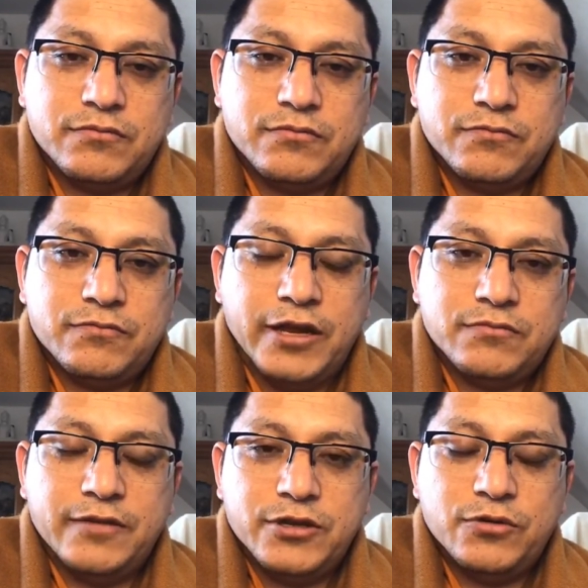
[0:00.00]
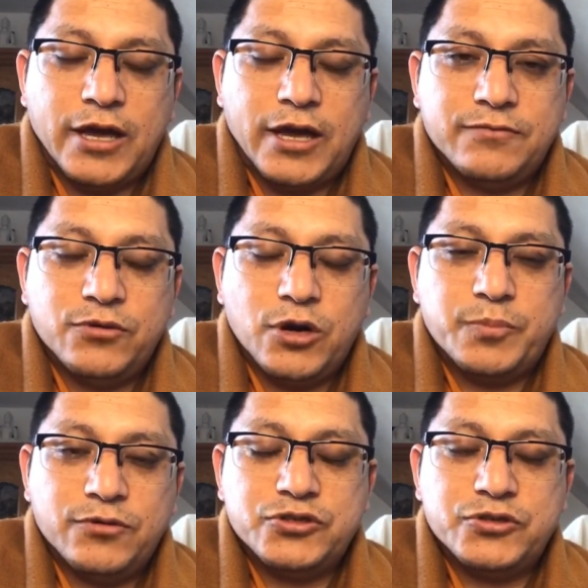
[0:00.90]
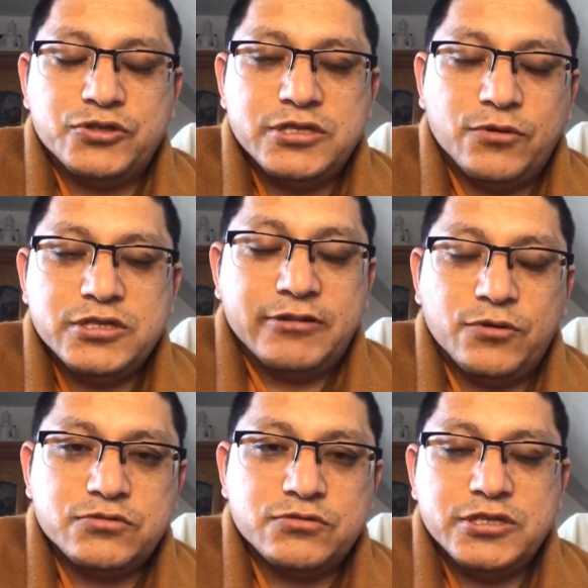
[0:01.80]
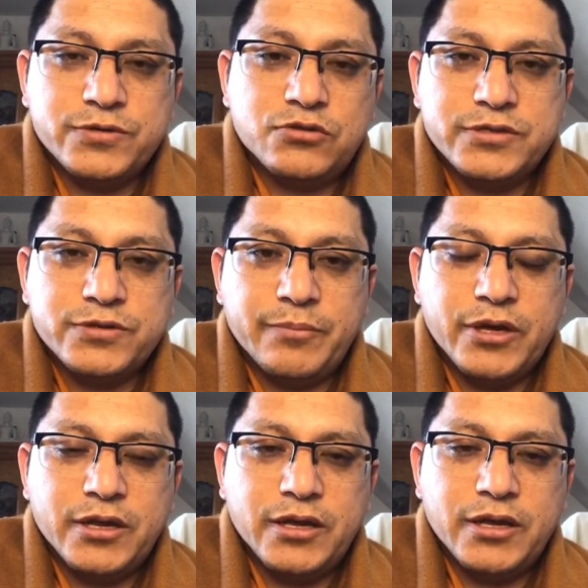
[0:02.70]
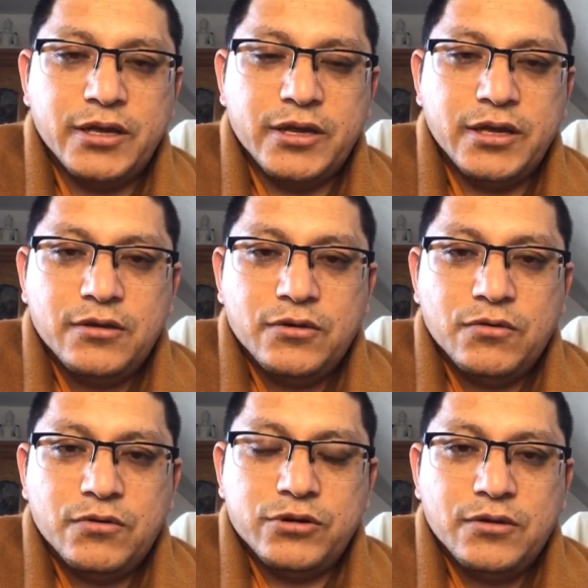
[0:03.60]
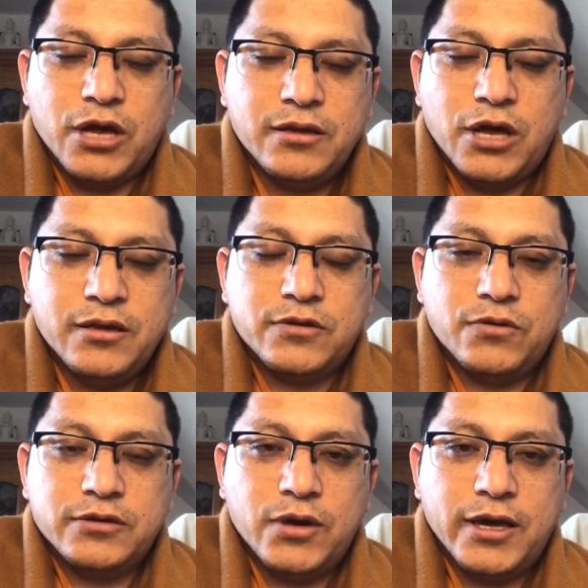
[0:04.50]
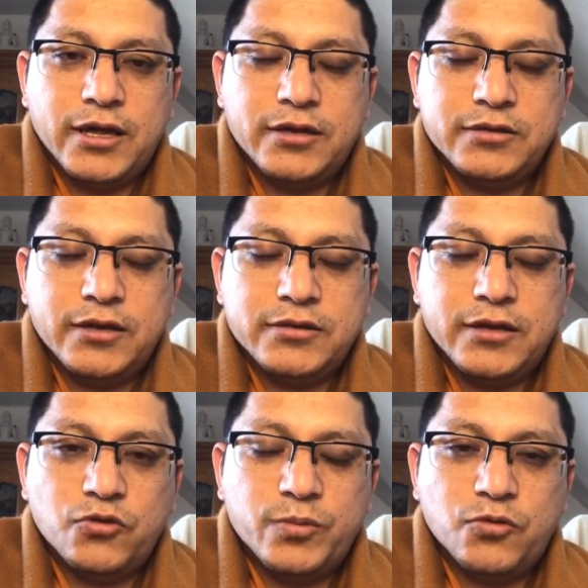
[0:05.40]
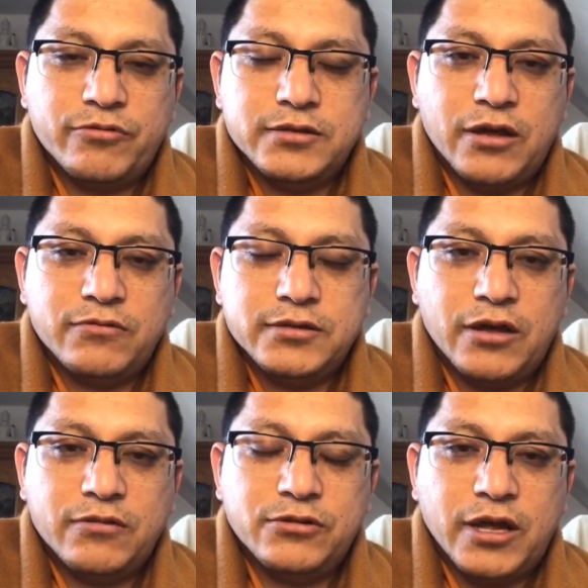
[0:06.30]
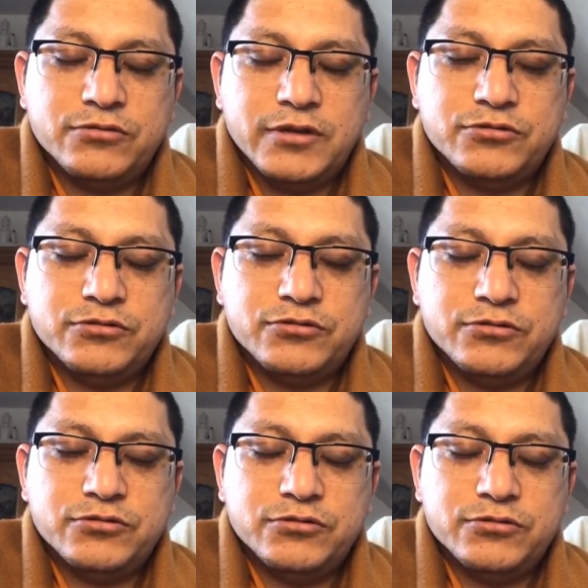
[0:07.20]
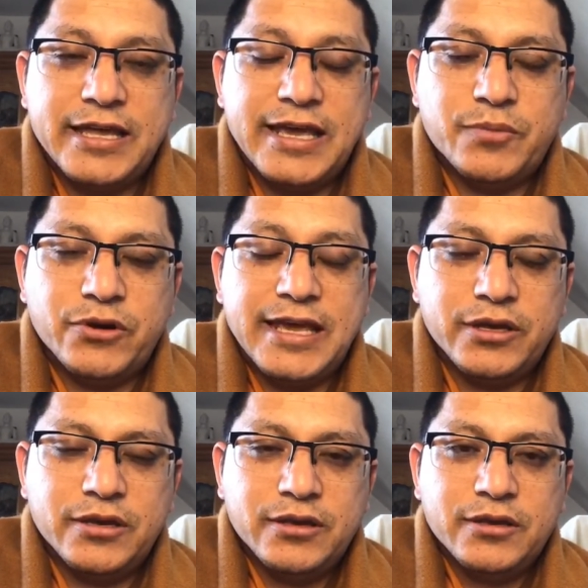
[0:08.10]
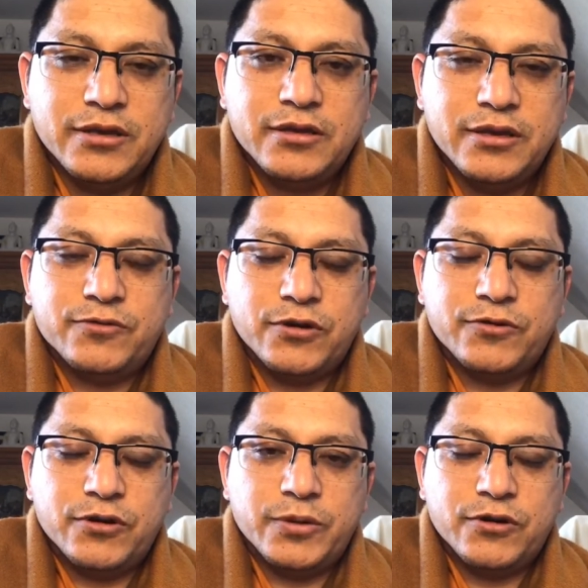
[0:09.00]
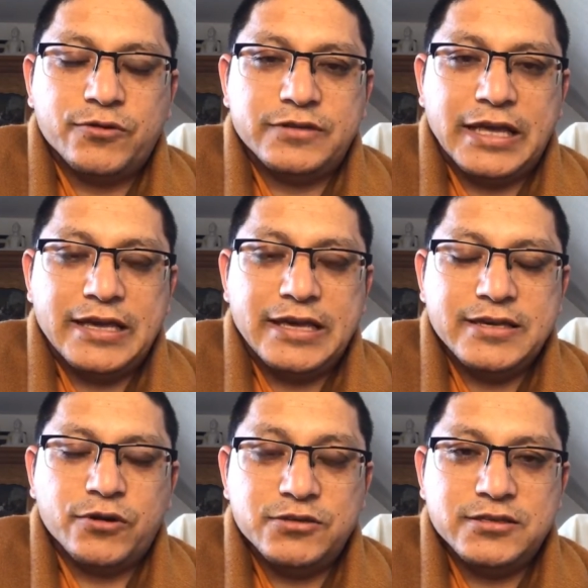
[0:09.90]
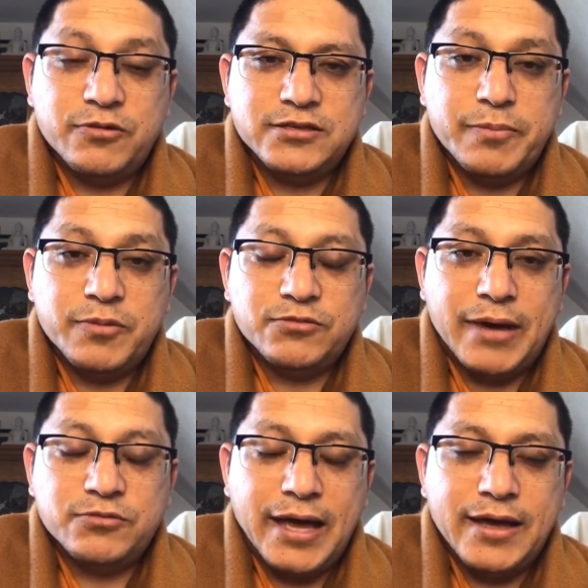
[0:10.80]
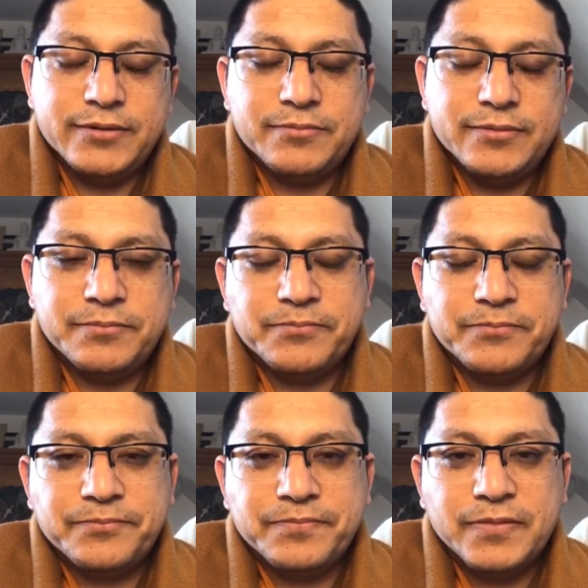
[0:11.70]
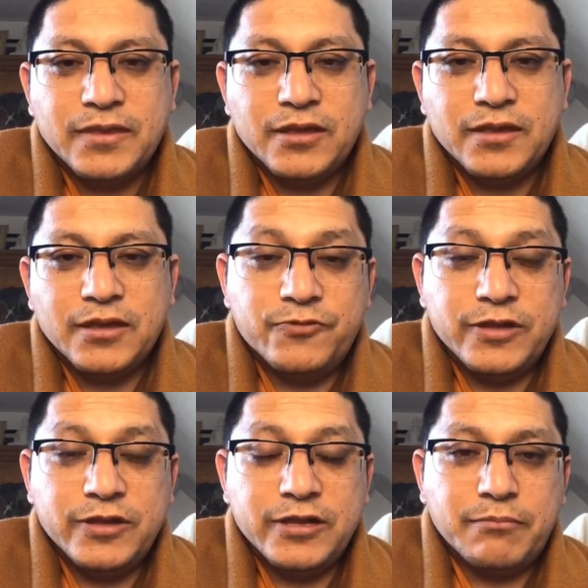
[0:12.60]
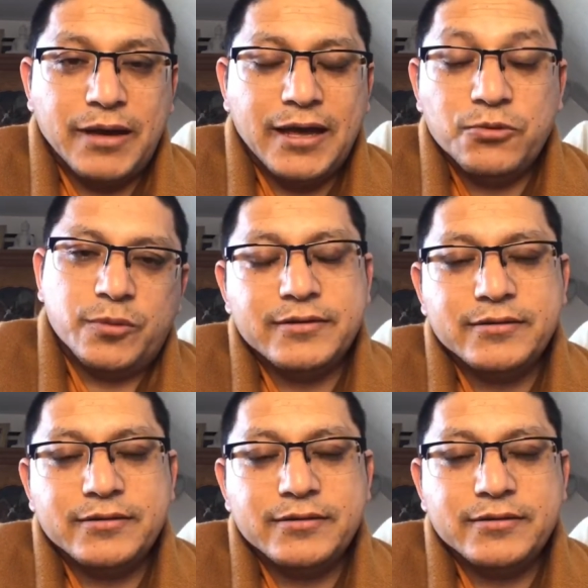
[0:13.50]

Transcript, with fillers: whenever you have no opportunity to talk to somebody, or you can't go and roam around and you, you don't see anybody for a couple of days, you will be mad. You're feeling mad.